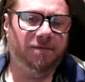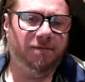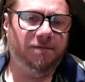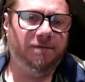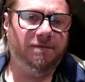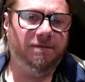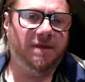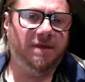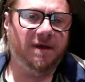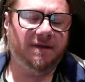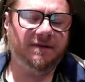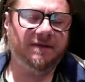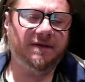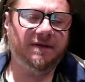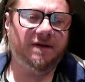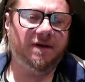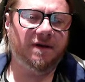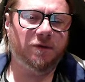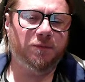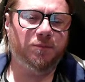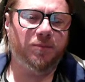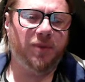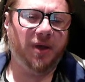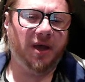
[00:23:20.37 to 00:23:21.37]
Does he go
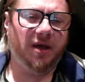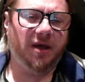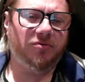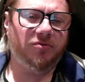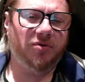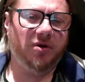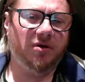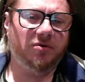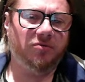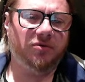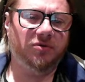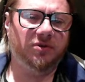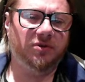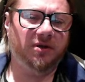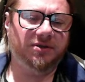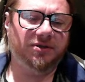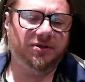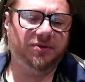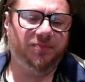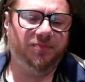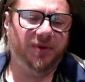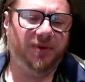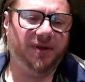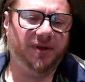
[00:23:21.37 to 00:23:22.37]
back rank or does he
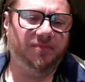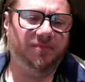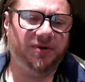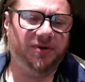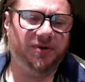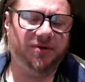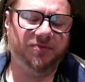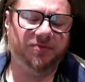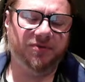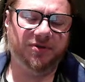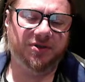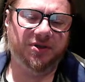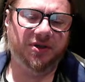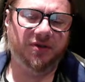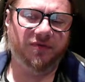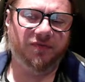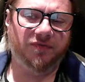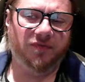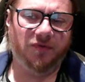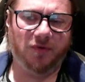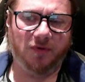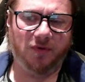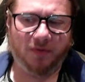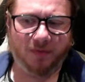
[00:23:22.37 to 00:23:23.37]
play bishop
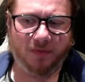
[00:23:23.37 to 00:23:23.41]
c4?